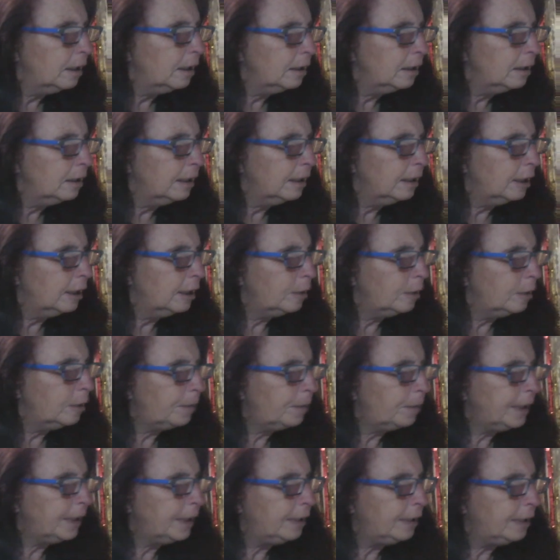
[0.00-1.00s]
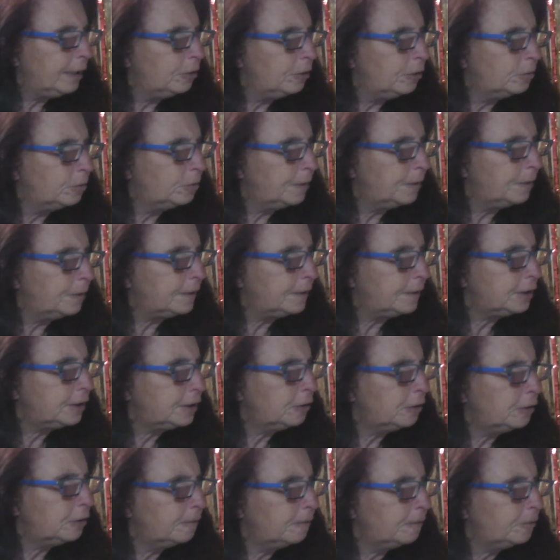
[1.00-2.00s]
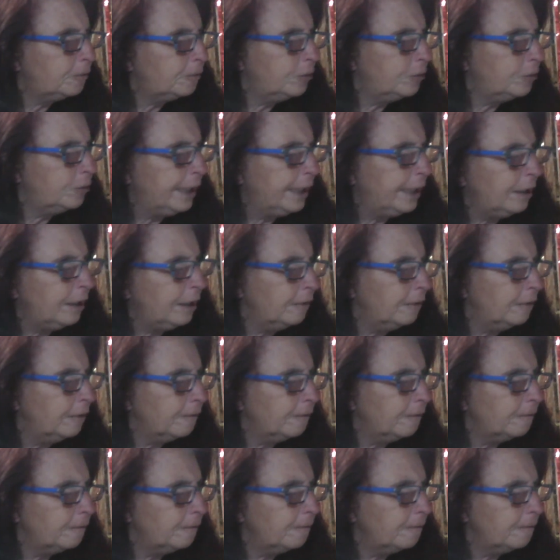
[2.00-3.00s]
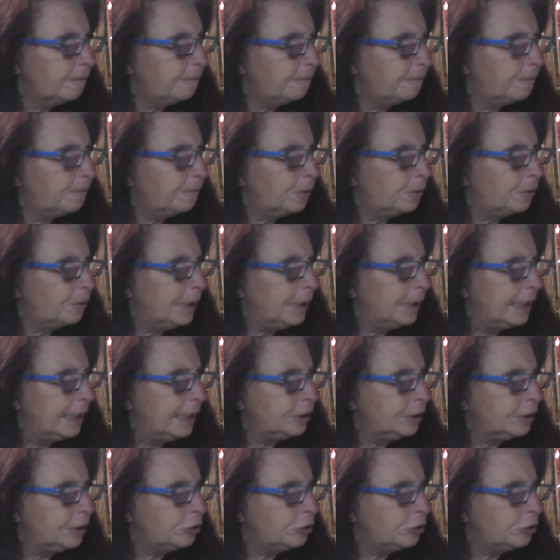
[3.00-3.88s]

Biennial with soft green foliage,